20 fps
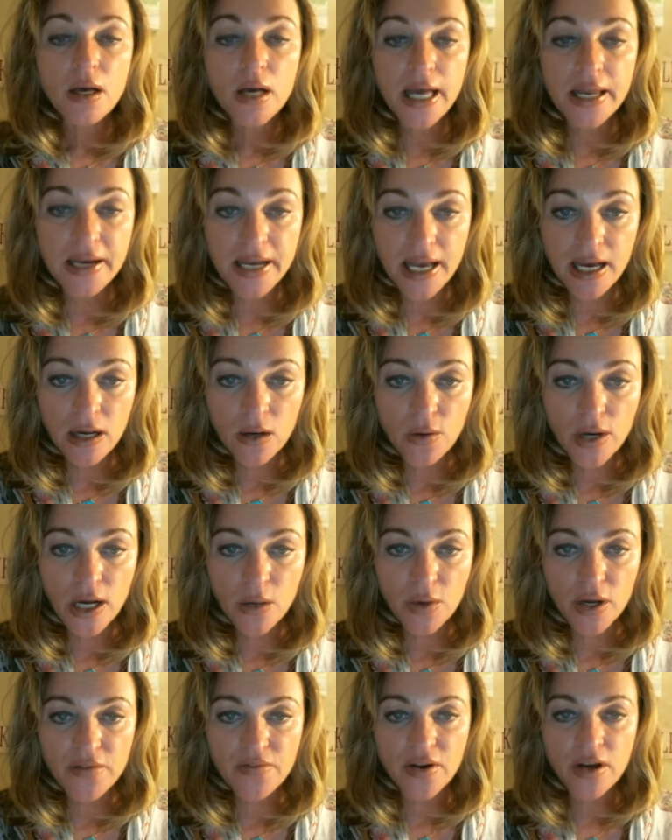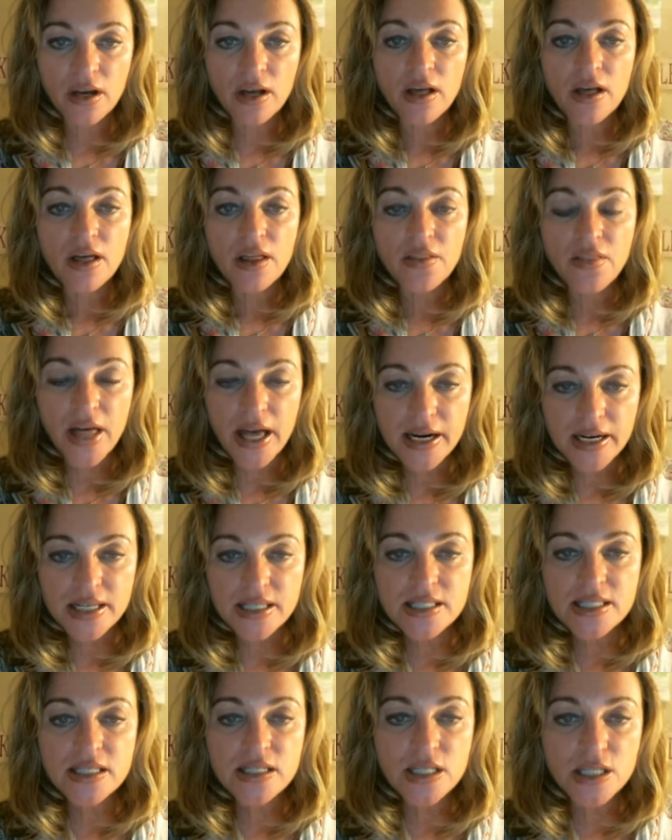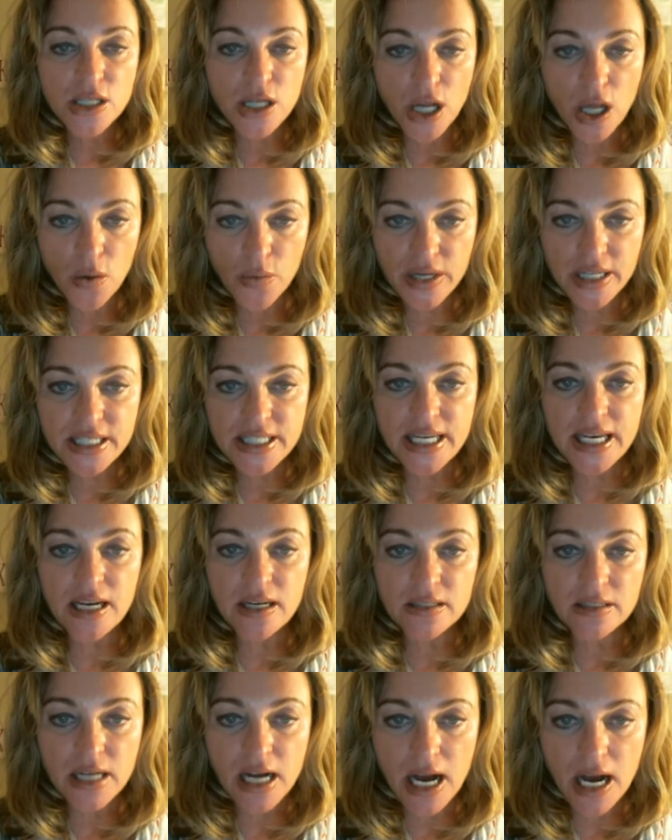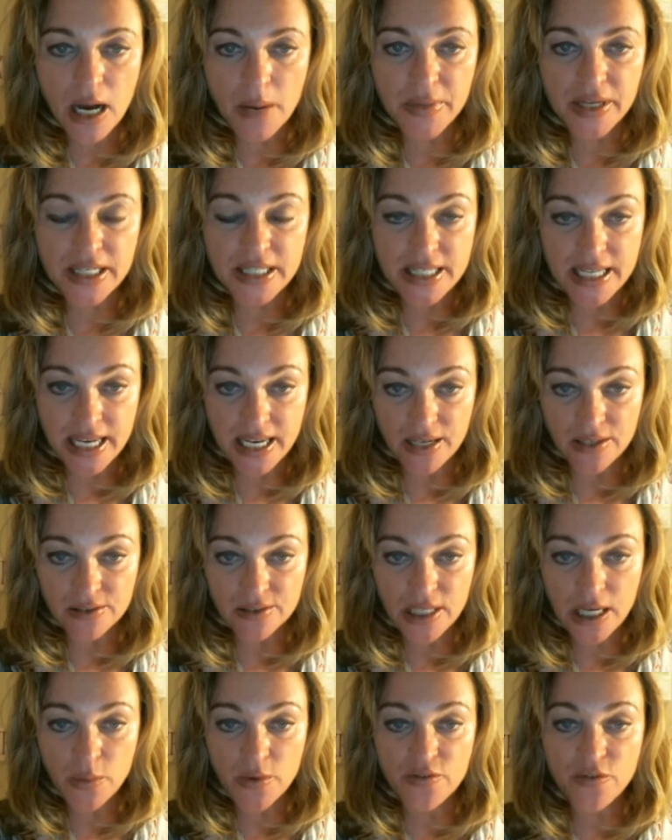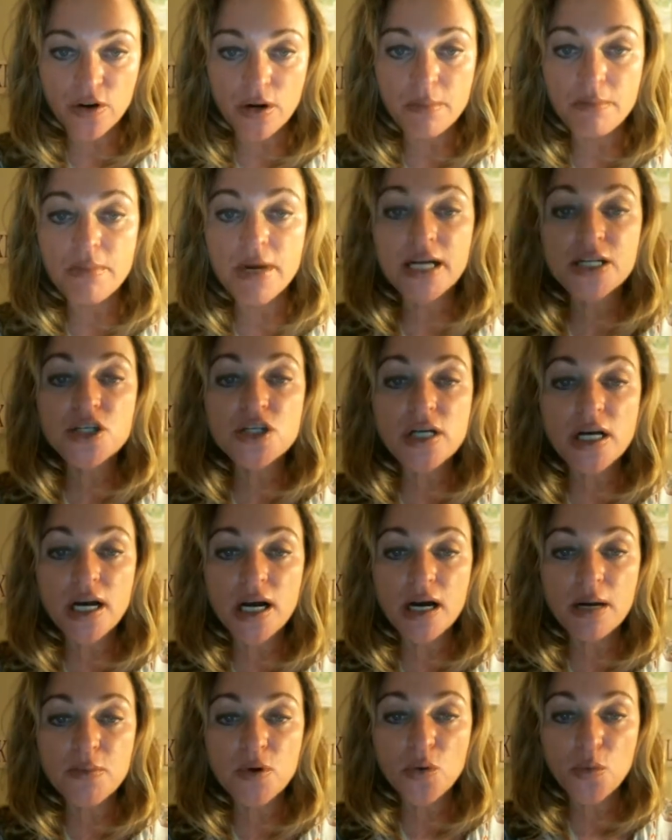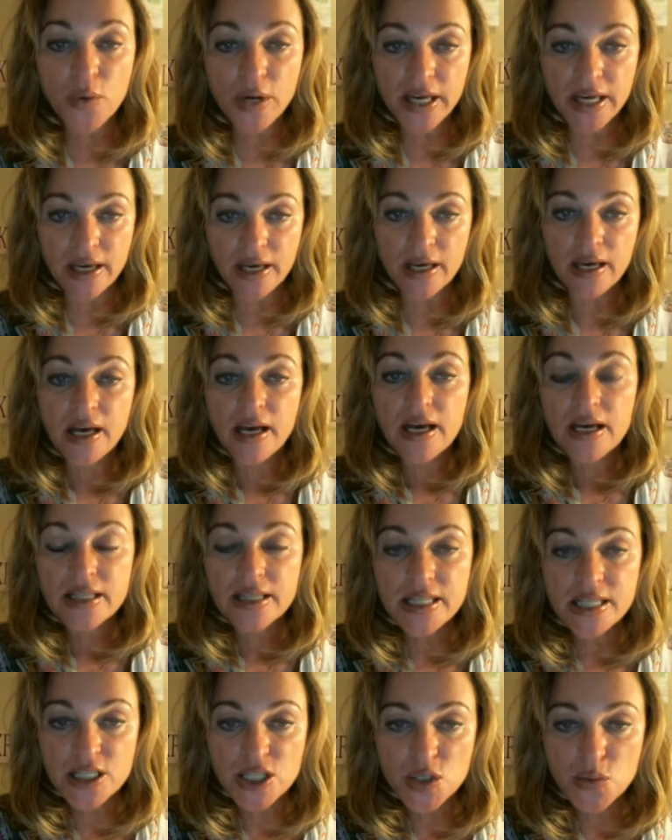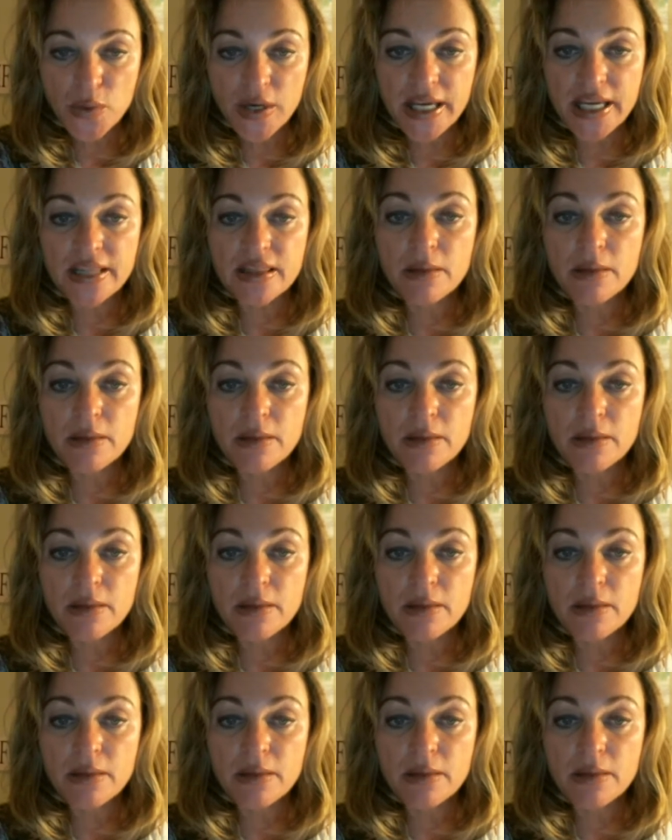Now, however, that is slowing down, calming down, and we've got a much calmer week this week.